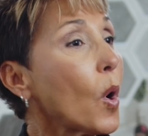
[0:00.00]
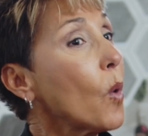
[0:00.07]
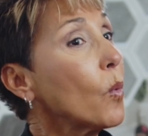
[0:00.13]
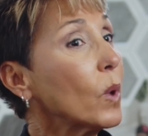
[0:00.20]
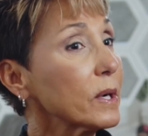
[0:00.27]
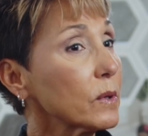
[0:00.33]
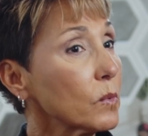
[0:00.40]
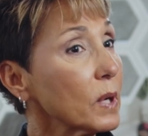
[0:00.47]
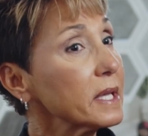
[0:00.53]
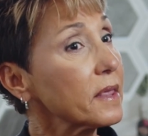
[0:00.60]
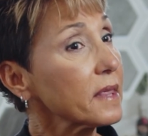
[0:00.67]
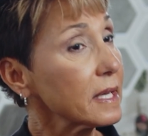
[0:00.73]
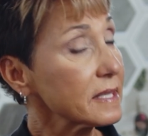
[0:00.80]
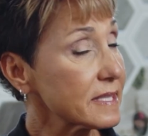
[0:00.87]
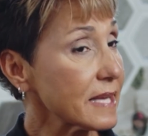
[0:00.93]
Where
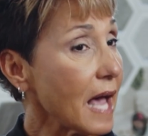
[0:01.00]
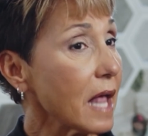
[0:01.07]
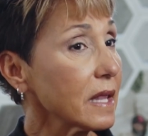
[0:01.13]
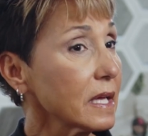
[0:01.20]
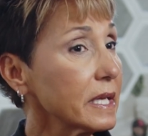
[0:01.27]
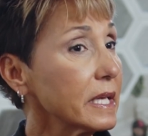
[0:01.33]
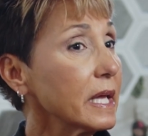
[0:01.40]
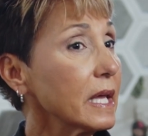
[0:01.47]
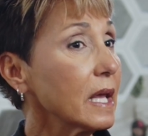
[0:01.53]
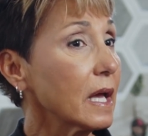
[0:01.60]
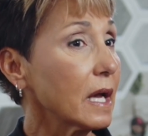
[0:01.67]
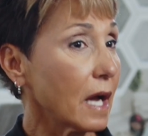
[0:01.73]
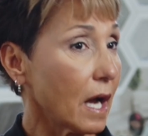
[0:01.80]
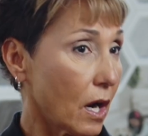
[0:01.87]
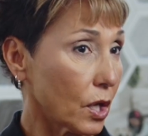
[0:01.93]
with solid
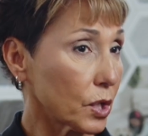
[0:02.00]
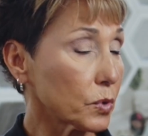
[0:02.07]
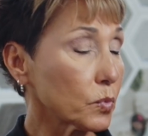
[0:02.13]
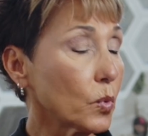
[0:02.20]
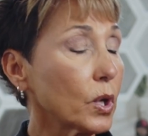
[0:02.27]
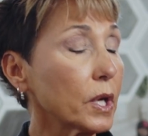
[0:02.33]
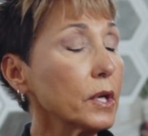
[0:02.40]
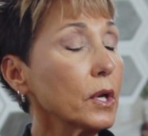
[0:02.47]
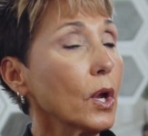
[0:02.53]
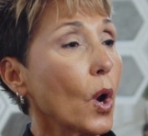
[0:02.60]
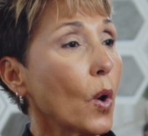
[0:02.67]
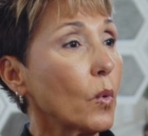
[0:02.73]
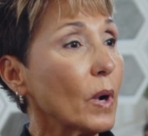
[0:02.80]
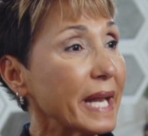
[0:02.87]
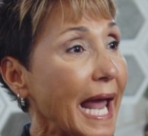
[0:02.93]
hardwood,
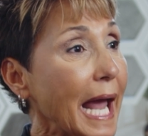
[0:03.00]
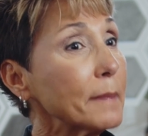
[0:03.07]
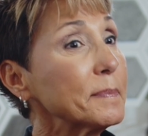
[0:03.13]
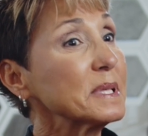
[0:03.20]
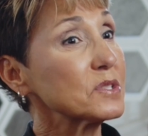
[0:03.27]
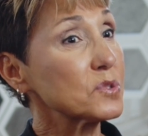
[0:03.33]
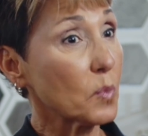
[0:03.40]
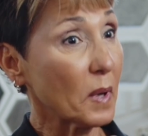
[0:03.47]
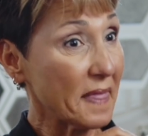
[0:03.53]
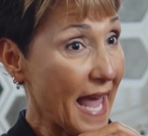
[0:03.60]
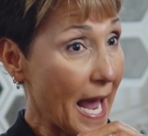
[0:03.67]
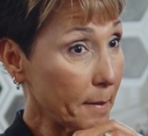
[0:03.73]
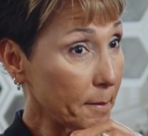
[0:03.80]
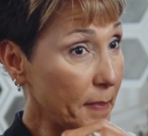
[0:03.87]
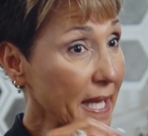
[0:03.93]
what happens when
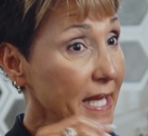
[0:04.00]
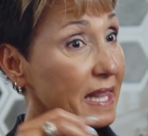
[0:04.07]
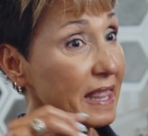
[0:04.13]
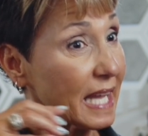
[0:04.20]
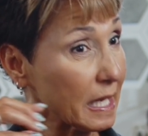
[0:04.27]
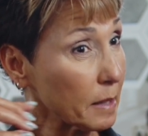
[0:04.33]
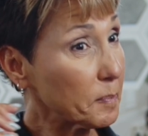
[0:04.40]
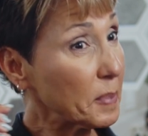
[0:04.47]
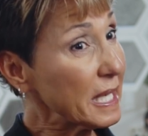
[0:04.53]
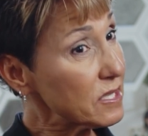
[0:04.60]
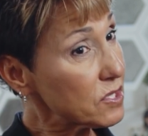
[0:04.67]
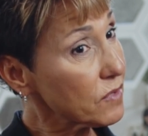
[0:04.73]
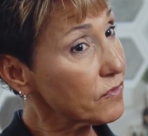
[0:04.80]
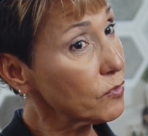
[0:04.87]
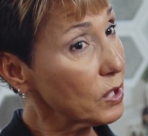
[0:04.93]
that big thick
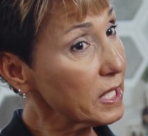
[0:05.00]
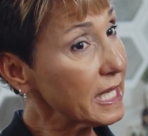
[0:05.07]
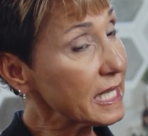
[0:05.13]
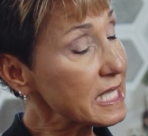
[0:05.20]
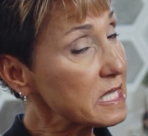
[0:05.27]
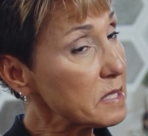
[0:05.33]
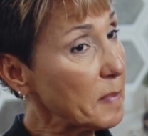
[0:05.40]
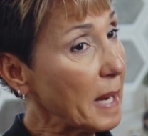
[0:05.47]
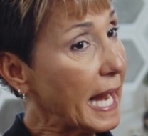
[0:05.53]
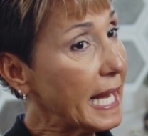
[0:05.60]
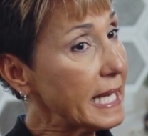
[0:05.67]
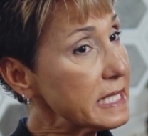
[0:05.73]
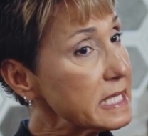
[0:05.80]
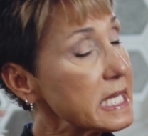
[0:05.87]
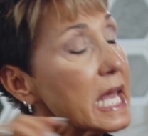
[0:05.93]
piece of wood
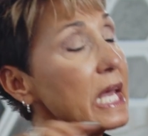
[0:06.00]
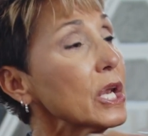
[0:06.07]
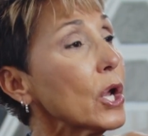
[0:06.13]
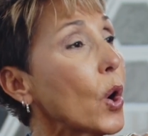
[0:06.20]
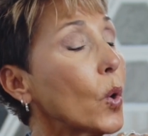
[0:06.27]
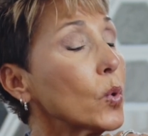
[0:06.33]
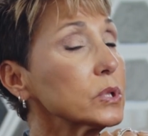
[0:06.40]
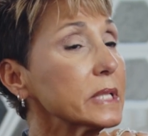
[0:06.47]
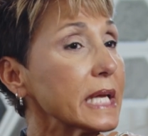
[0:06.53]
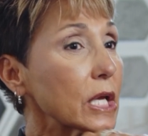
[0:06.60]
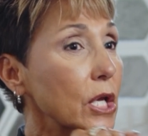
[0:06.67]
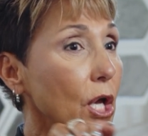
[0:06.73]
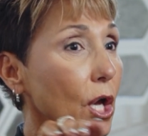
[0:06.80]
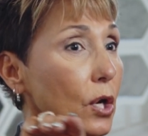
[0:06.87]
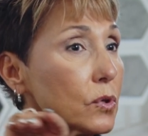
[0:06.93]
expands, it only
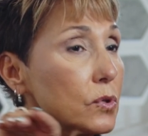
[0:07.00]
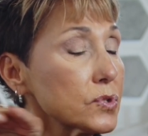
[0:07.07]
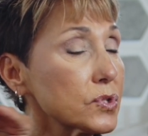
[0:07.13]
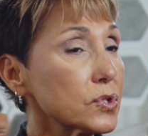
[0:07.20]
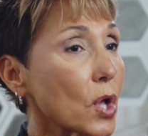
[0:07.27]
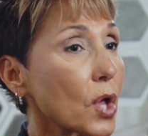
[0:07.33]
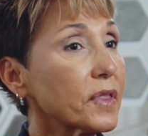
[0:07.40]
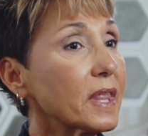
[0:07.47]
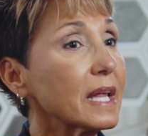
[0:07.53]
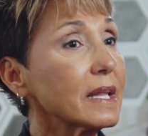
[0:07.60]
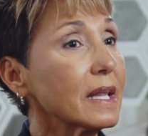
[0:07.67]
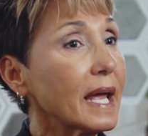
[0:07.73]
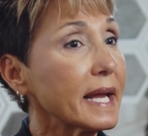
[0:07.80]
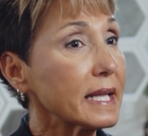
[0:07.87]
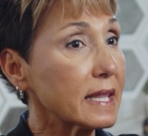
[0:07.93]
goes the
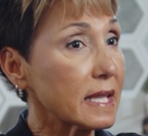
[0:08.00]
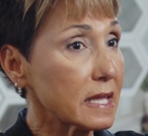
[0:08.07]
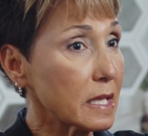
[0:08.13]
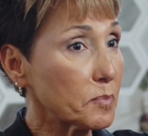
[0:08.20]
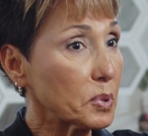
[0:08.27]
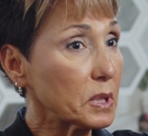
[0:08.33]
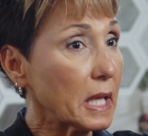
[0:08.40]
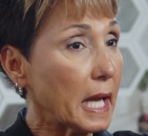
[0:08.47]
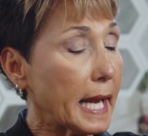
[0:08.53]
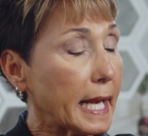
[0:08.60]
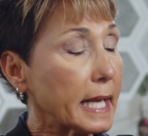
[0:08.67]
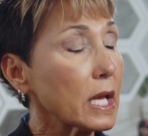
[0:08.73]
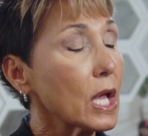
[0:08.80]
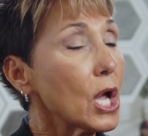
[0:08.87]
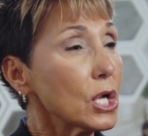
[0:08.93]
length of the plank.
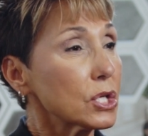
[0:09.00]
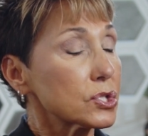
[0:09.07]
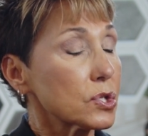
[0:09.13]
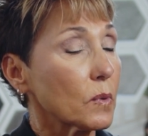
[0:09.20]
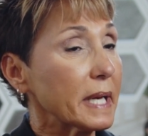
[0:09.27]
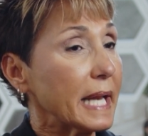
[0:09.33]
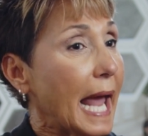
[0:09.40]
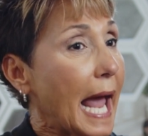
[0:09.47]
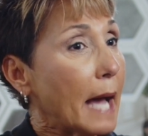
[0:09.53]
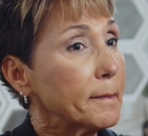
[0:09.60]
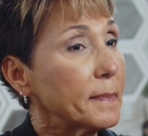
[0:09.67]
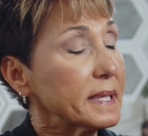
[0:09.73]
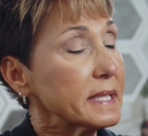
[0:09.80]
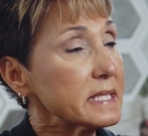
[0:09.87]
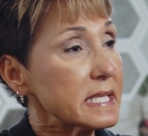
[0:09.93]
So what
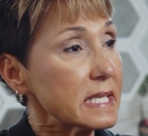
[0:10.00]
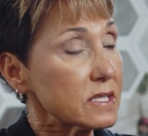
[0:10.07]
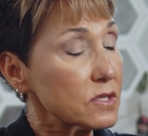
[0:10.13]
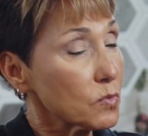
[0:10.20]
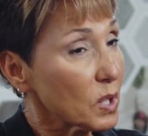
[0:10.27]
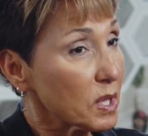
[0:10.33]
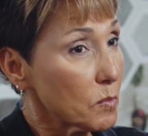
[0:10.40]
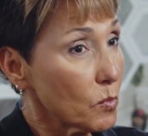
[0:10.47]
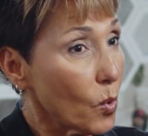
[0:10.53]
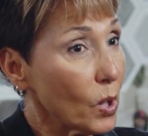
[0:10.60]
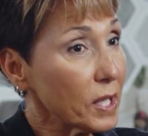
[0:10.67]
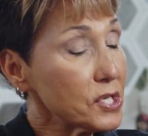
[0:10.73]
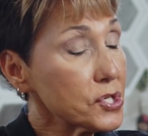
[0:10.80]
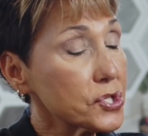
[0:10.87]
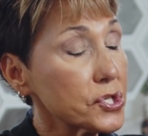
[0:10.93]
happens is with
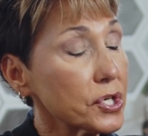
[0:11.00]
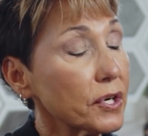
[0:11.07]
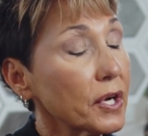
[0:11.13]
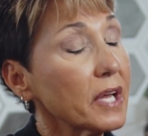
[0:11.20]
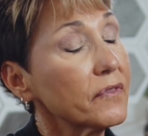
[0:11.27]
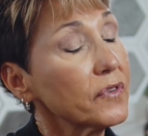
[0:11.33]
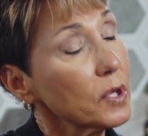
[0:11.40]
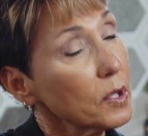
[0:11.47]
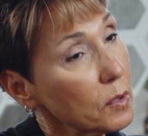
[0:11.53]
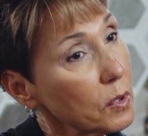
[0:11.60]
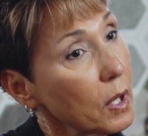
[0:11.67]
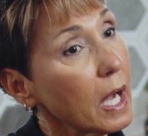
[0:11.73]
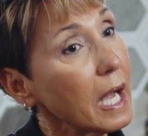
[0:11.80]
moisture, if you